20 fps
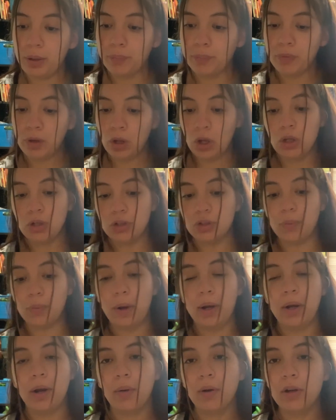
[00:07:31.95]
So right now
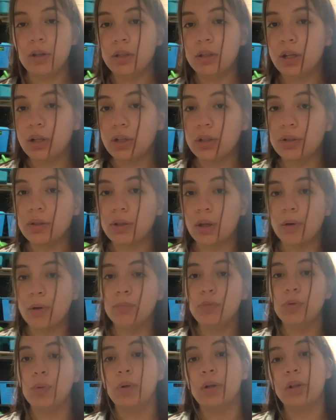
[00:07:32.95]
Isaiah's doing a
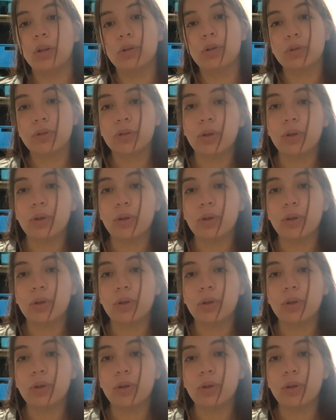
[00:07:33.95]
little solo